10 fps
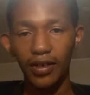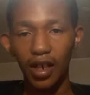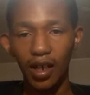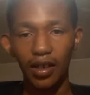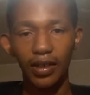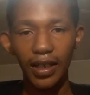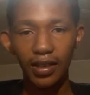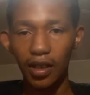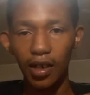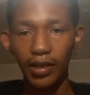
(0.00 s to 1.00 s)
all they know how to
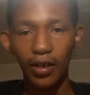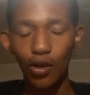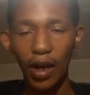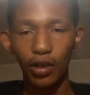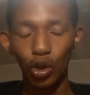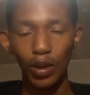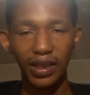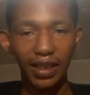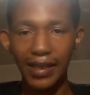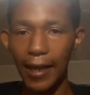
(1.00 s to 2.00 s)
do is attack
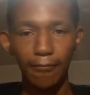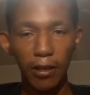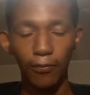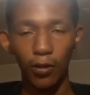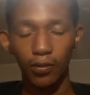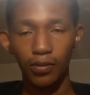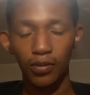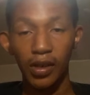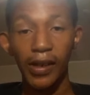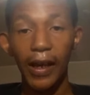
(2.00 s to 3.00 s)
people. If
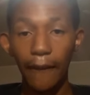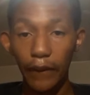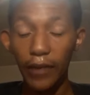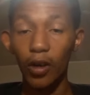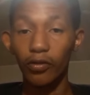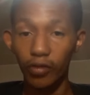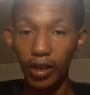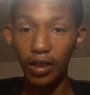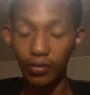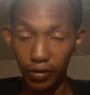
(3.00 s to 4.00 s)
people really
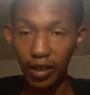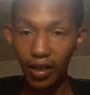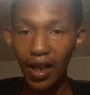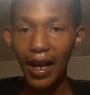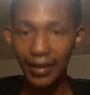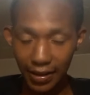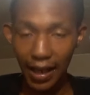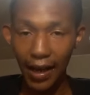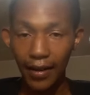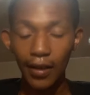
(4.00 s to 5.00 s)
realize that when
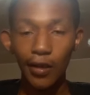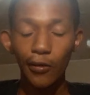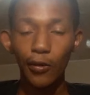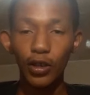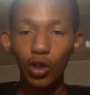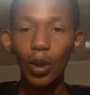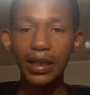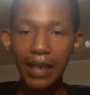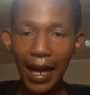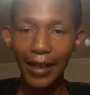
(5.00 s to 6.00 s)
you attack
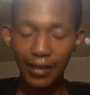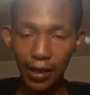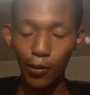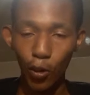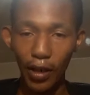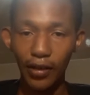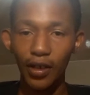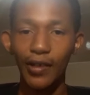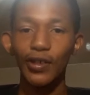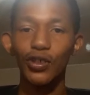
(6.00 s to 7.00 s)
someone, you
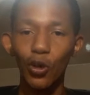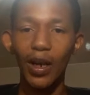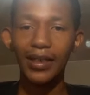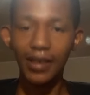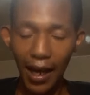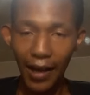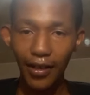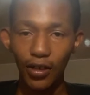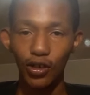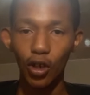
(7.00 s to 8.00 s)
attack your
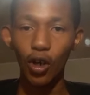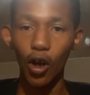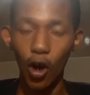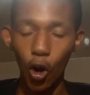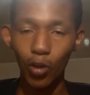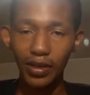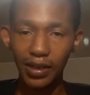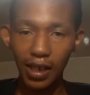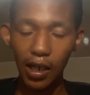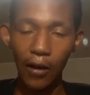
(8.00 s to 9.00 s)
own self.
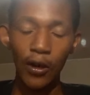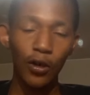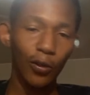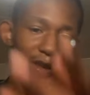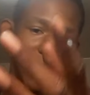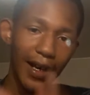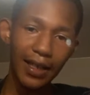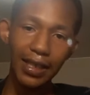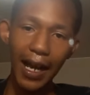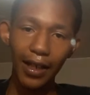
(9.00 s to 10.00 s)
When they attack you, they
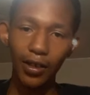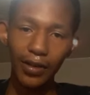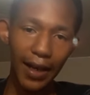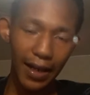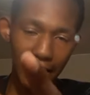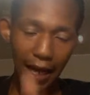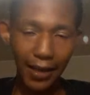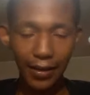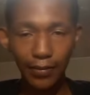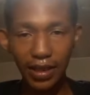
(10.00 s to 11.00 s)
attack
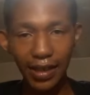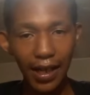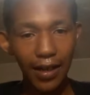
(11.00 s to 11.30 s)
themselves.